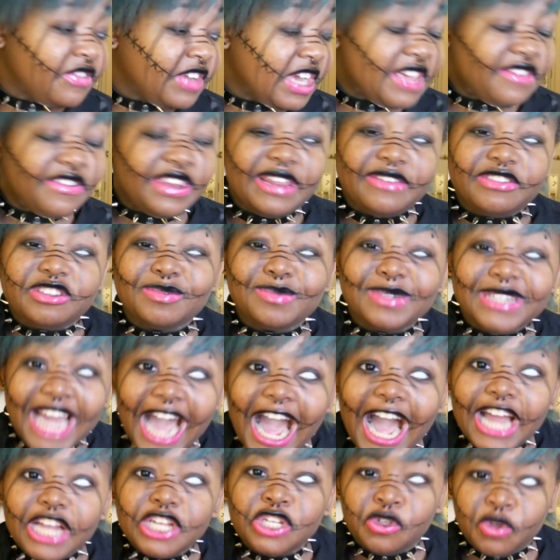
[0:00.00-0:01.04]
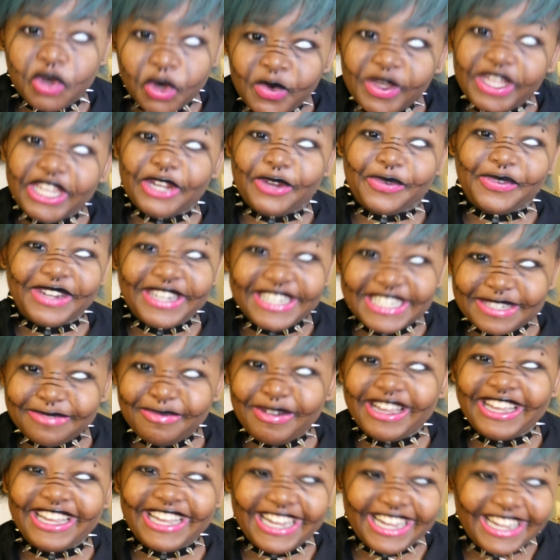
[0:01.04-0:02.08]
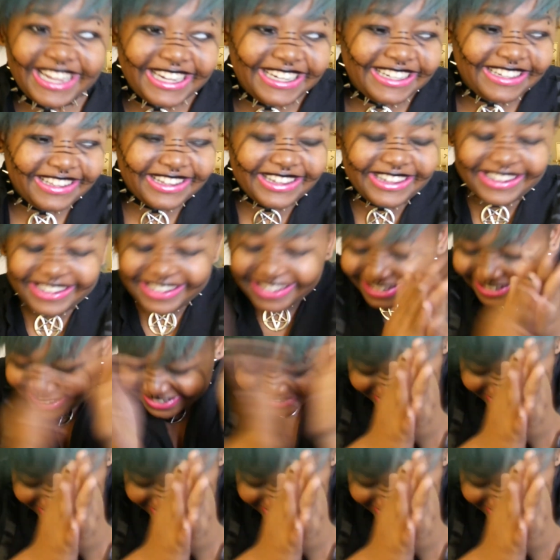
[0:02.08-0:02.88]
I even have some Tanjiro earrings, my guy. Like,